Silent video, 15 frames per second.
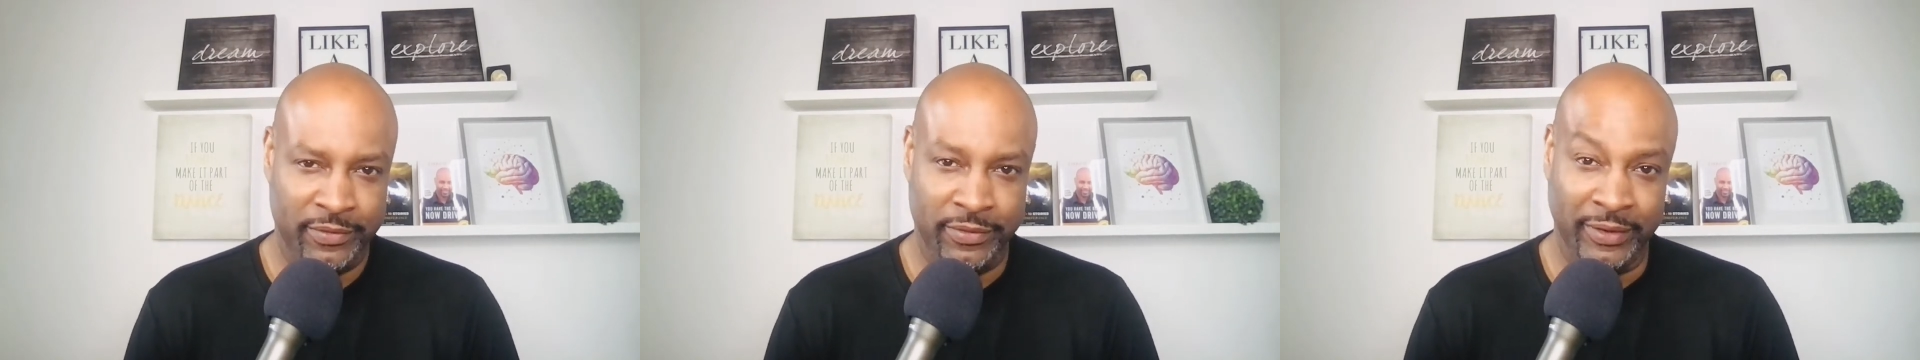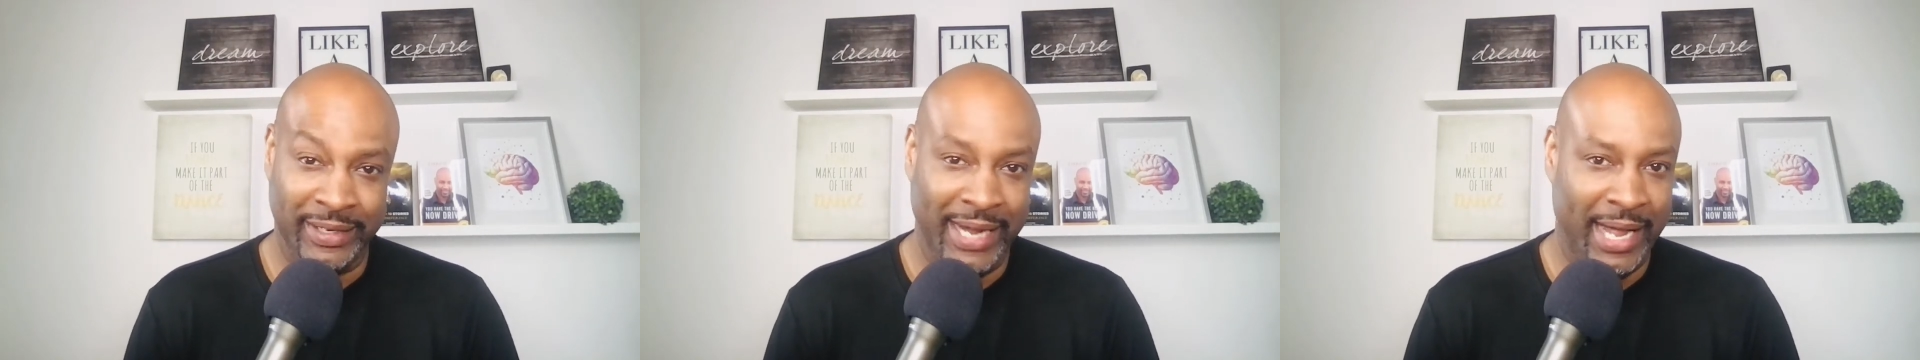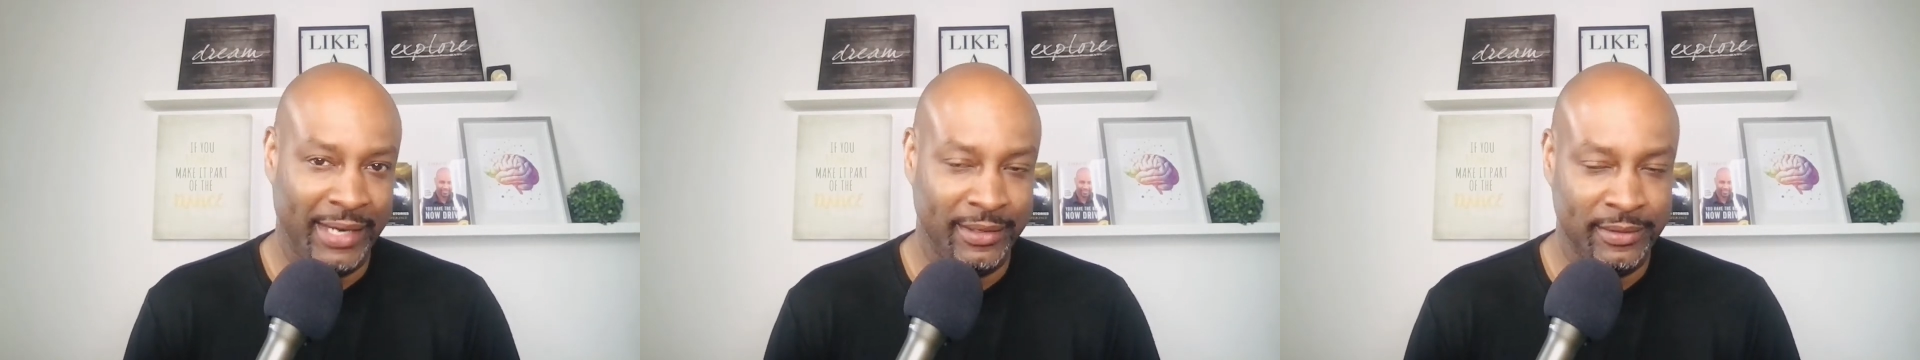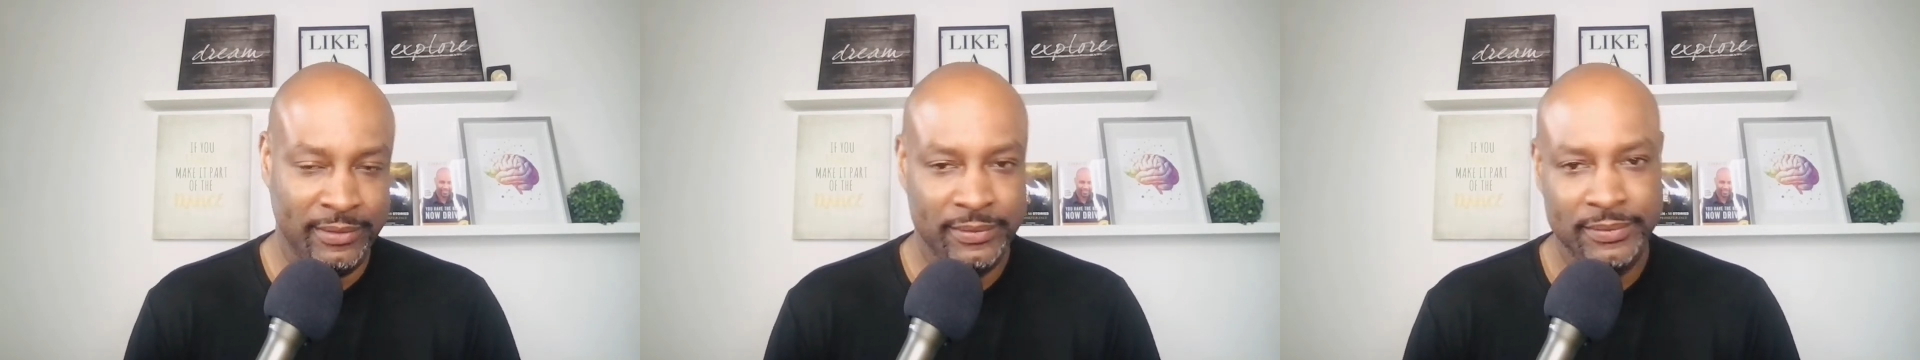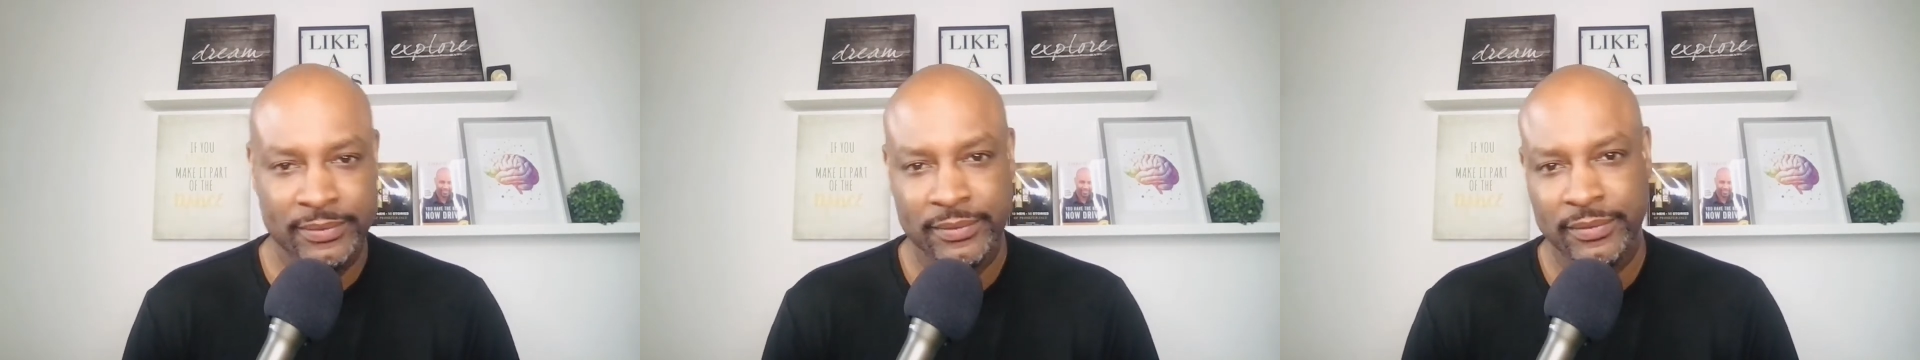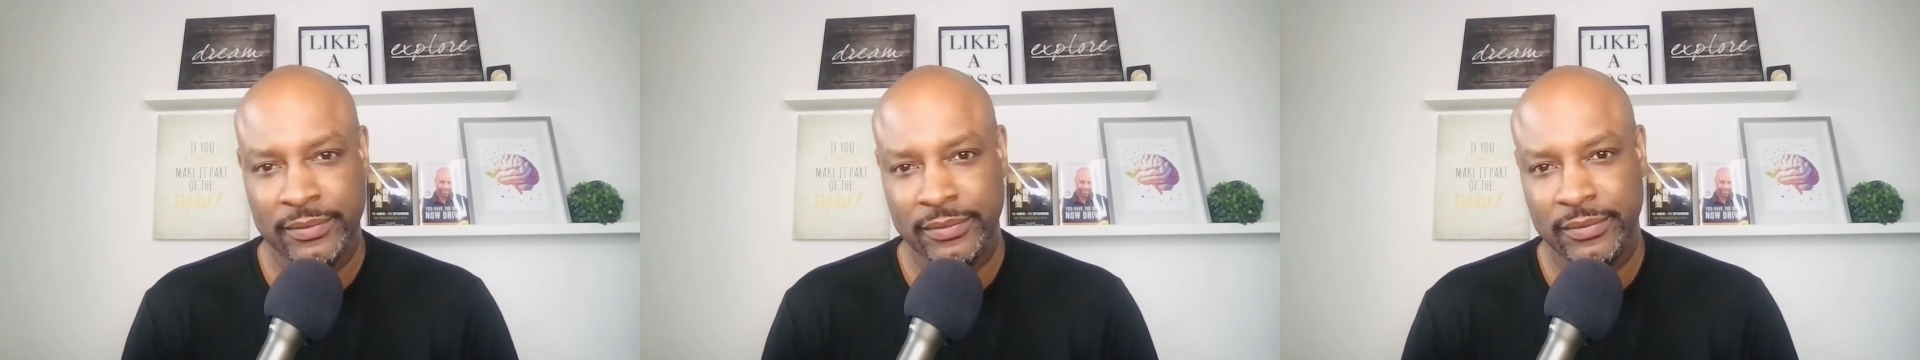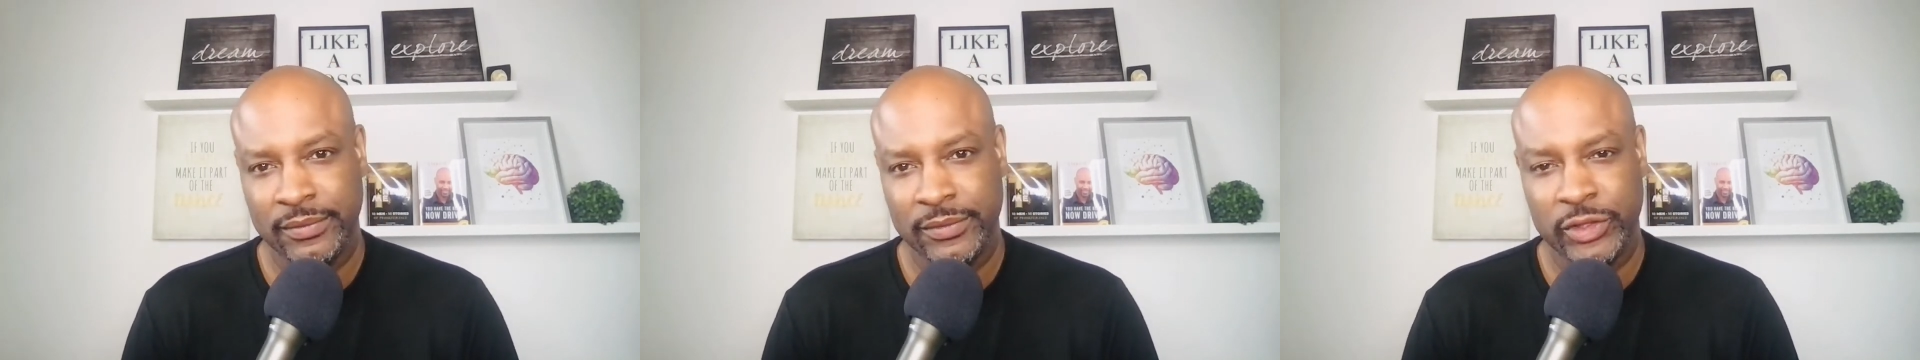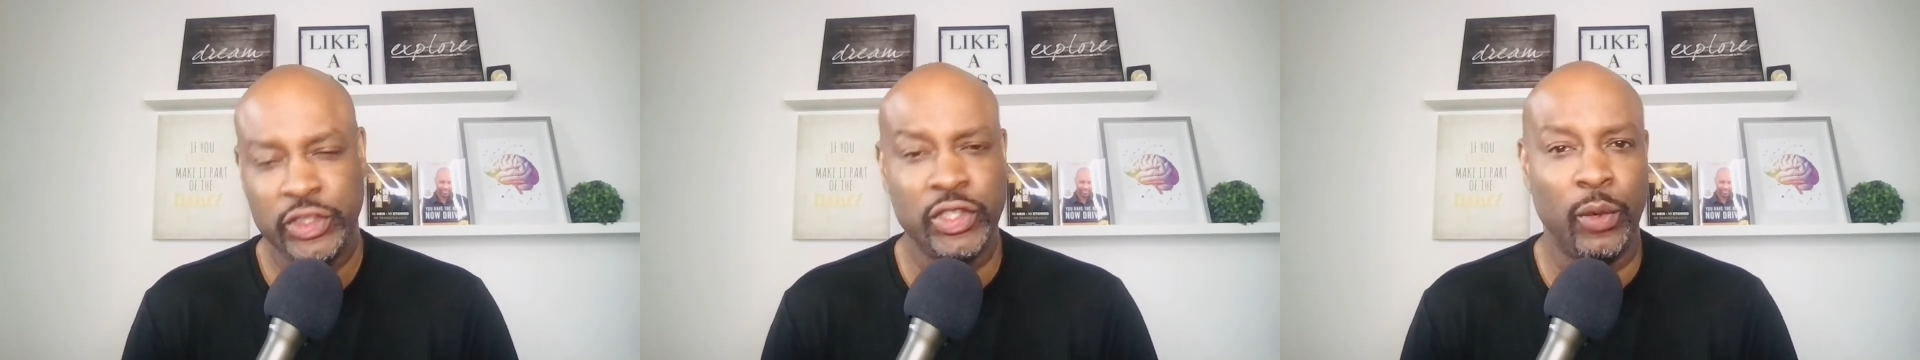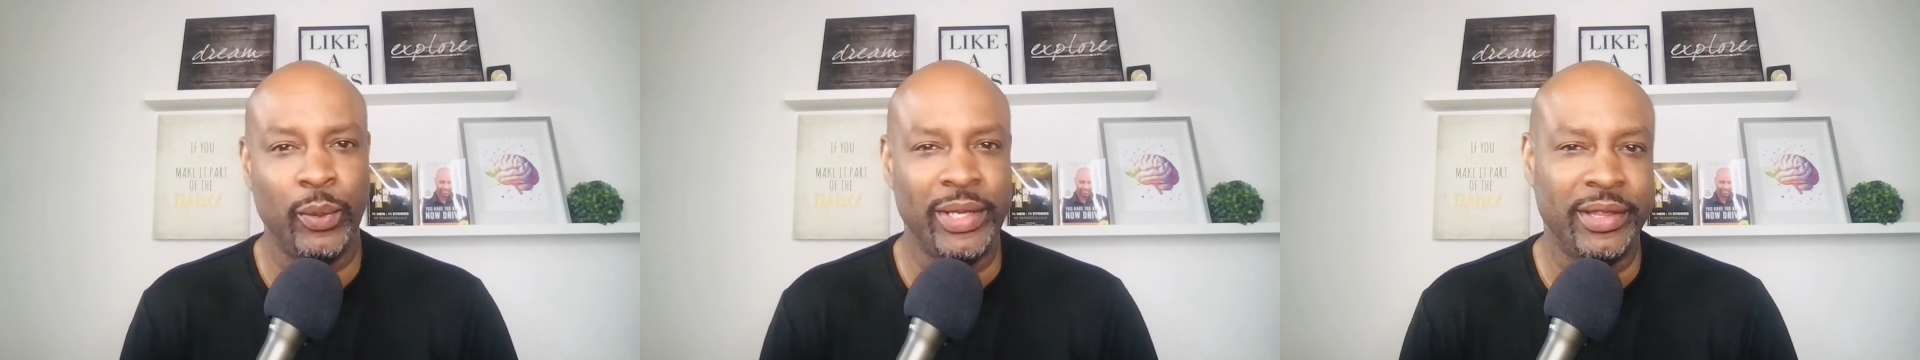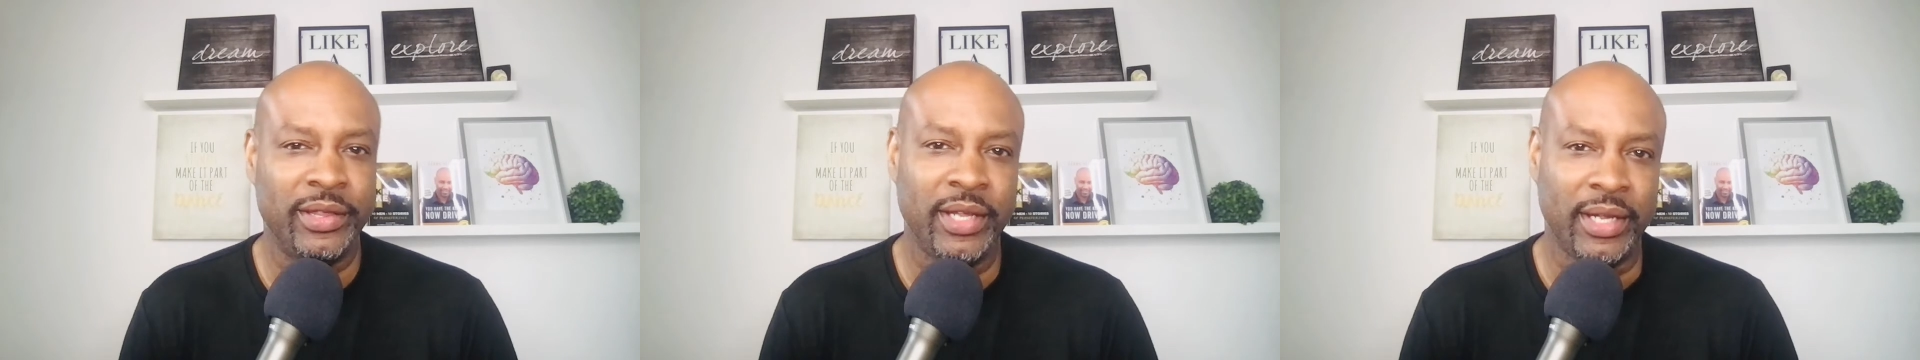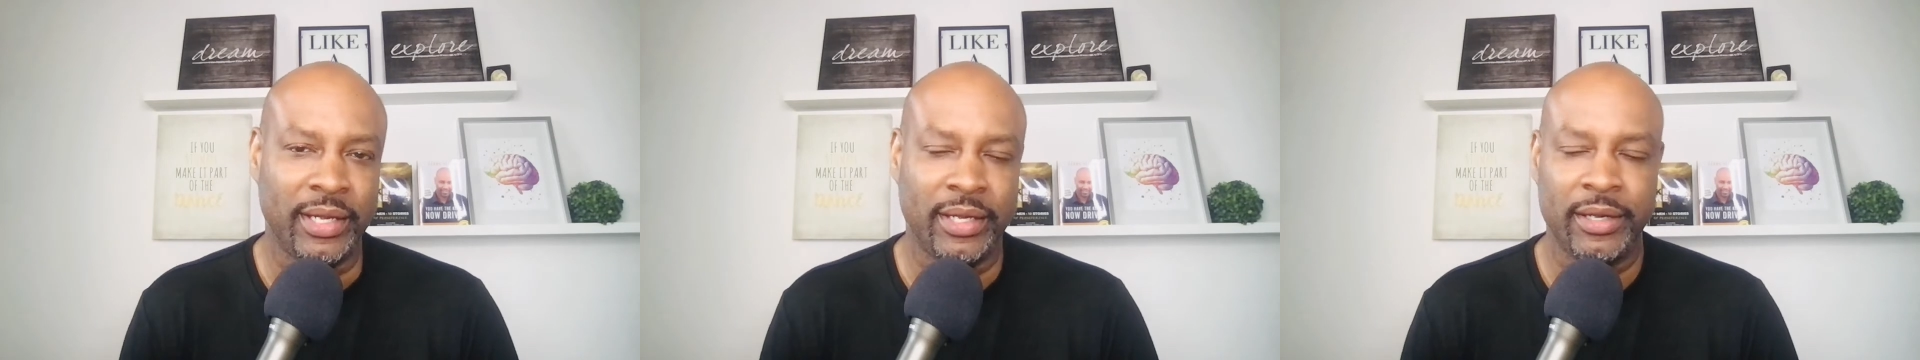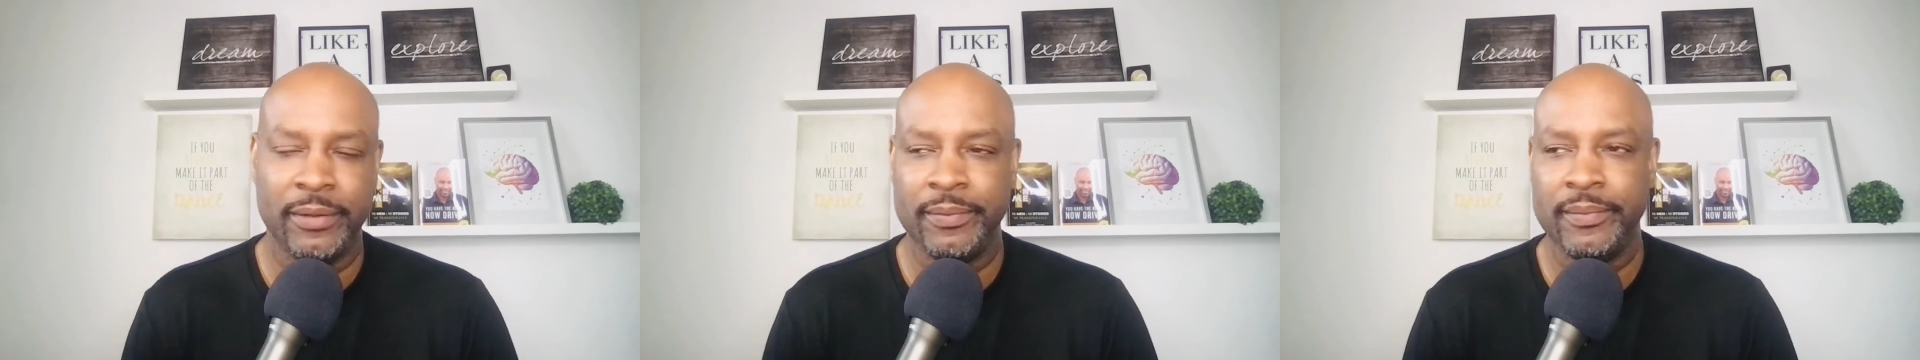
forgotten. So we think.